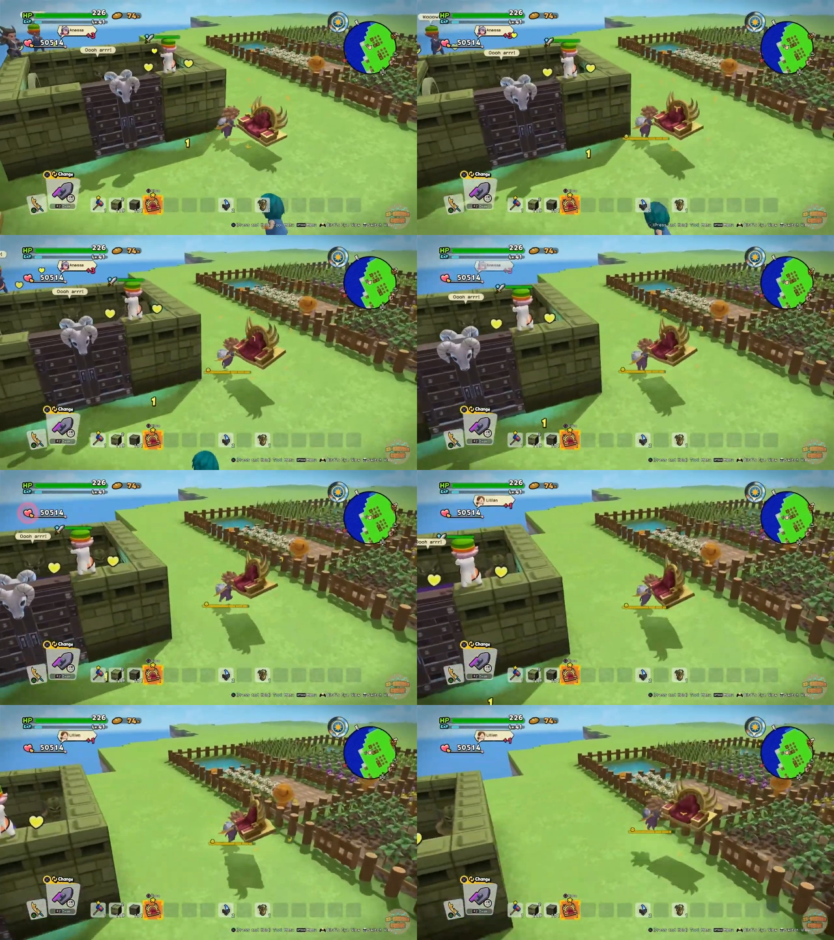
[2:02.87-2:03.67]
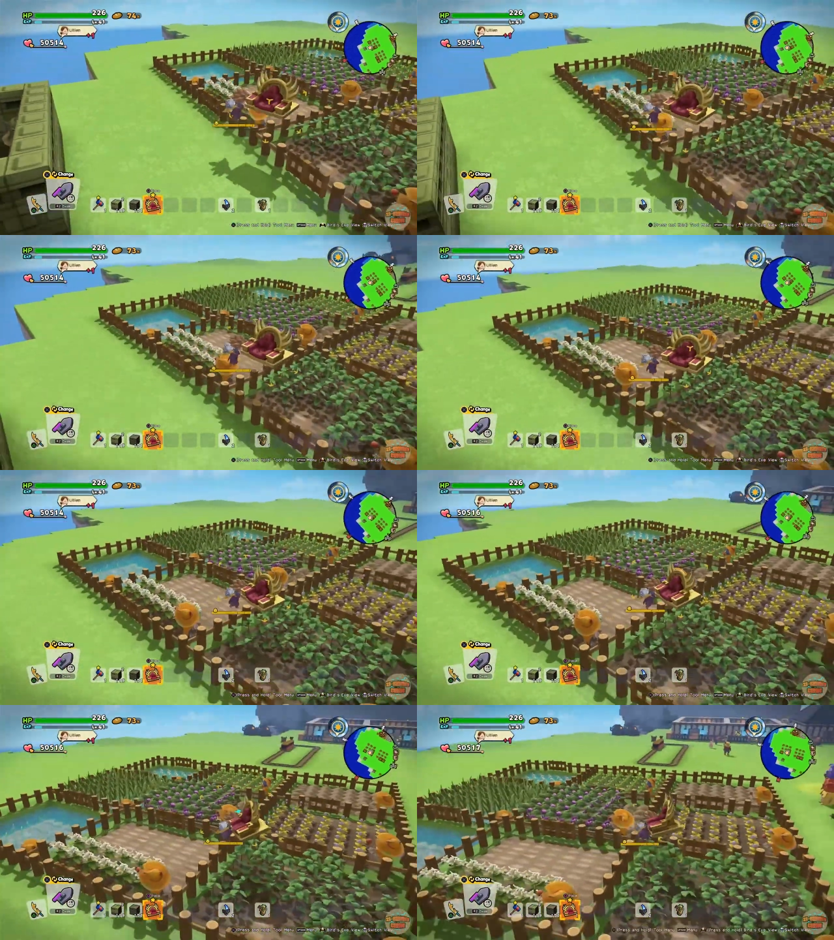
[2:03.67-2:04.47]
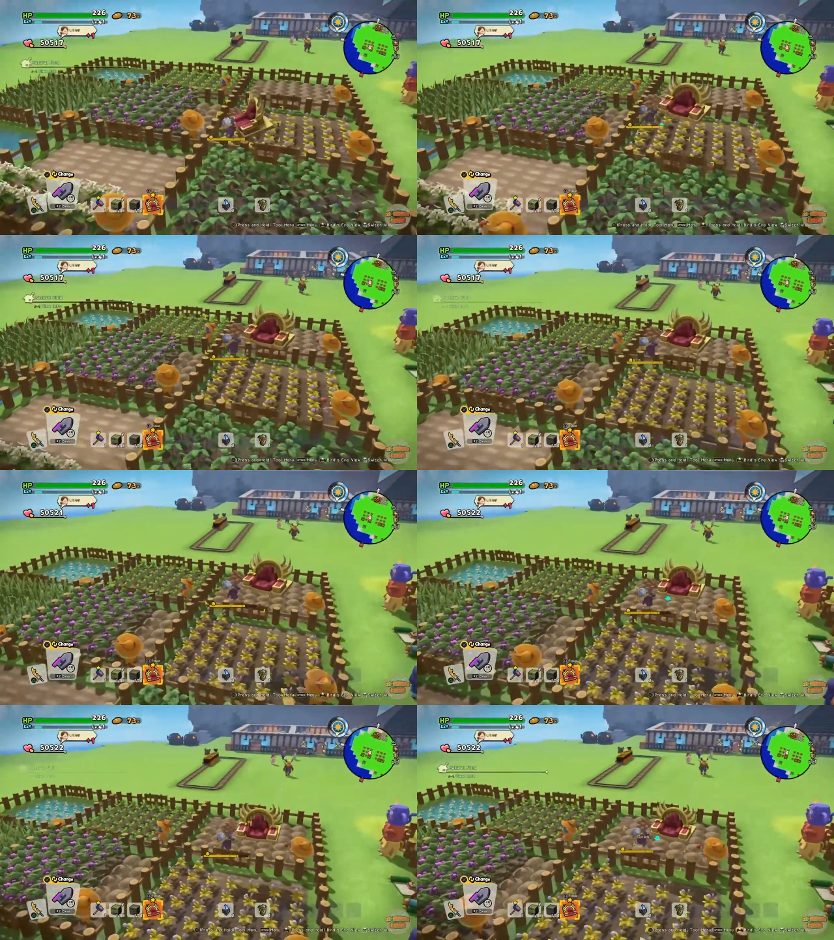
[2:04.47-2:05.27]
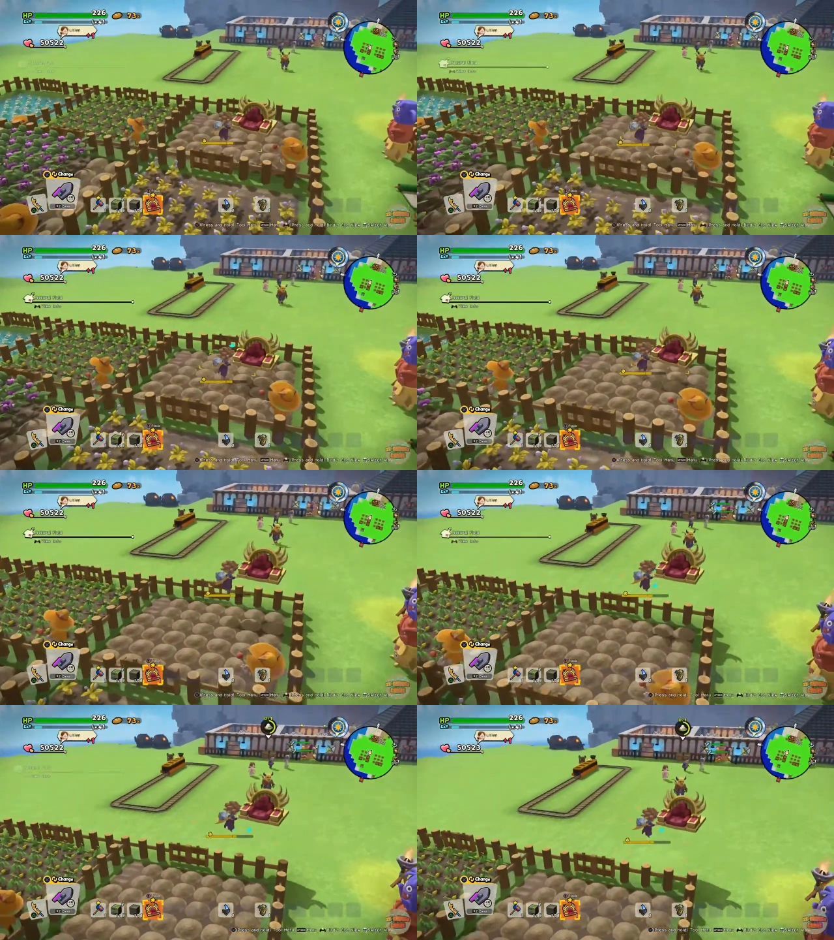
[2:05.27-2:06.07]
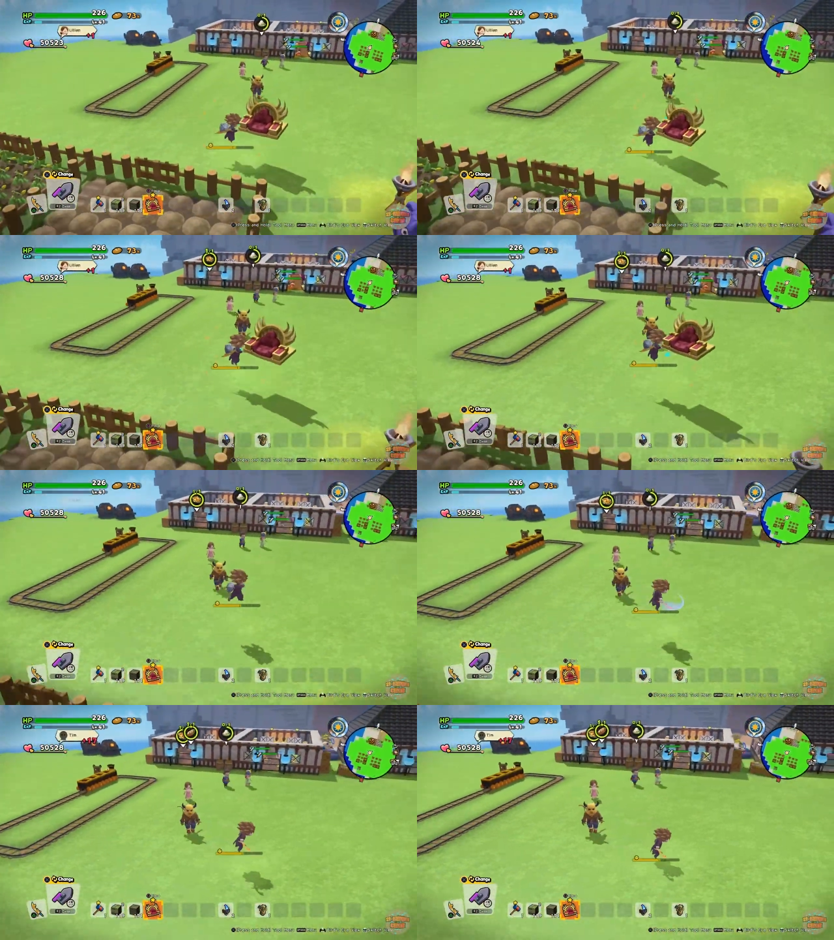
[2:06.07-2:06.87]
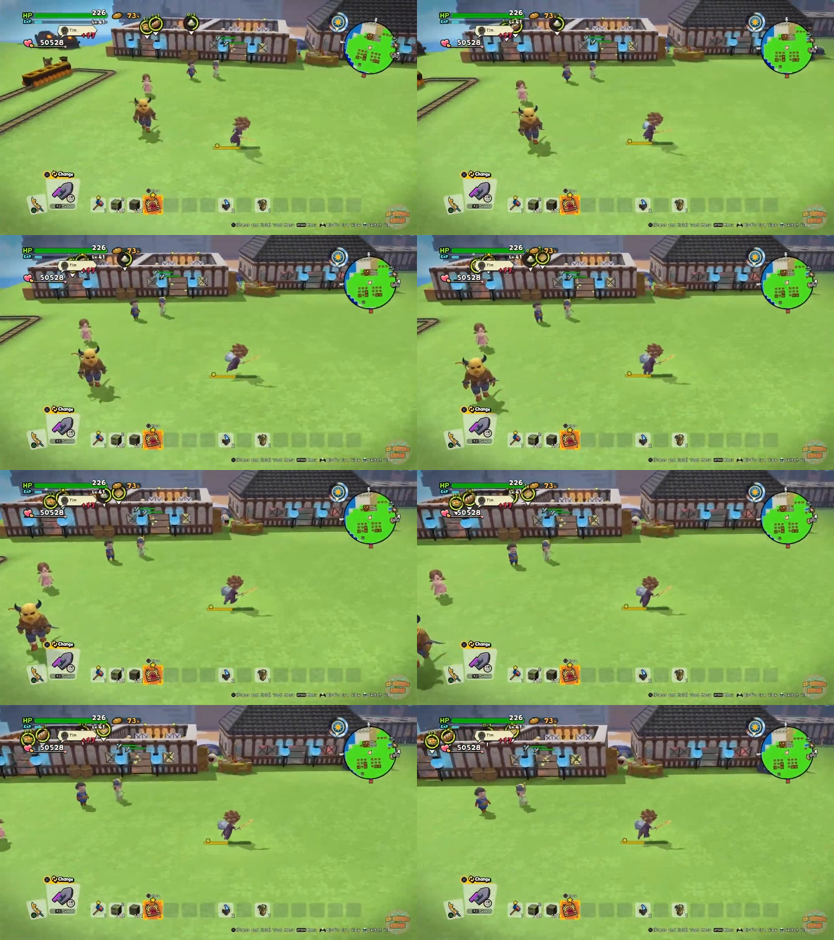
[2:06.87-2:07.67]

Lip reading: [unreadable: no face in view]